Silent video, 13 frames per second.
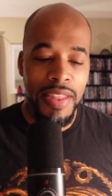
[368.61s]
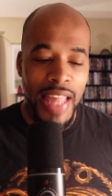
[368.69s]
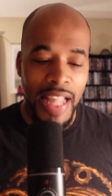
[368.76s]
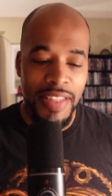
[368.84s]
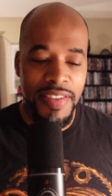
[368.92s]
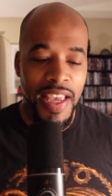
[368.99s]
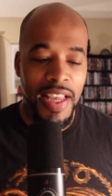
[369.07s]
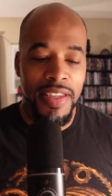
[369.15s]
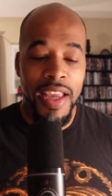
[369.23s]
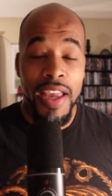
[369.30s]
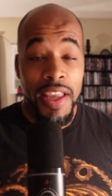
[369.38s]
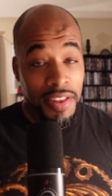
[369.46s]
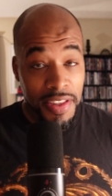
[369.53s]
that said,
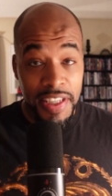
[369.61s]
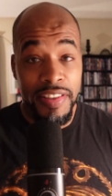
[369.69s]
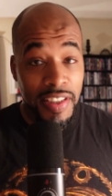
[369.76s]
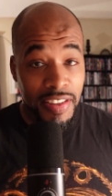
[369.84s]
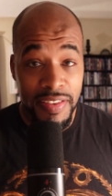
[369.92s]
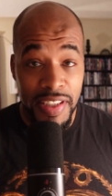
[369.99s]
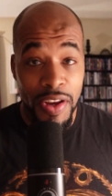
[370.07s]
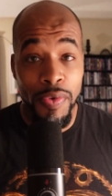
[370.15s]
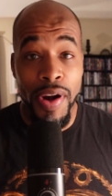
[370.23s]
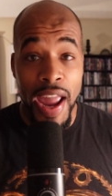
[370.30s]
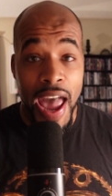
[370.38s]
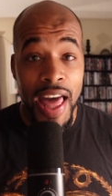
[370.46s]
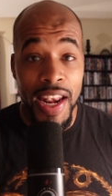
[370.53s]
this is the
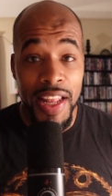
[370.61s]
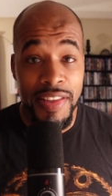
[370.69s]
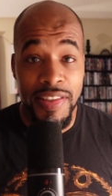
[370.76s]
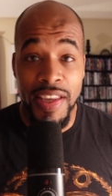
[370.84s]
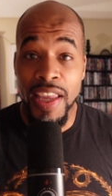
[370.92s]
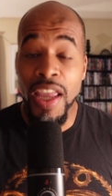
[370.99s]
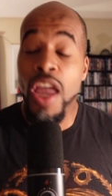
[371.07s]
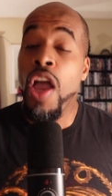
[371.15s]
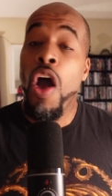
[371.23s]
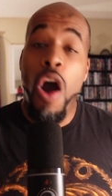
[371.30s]
reality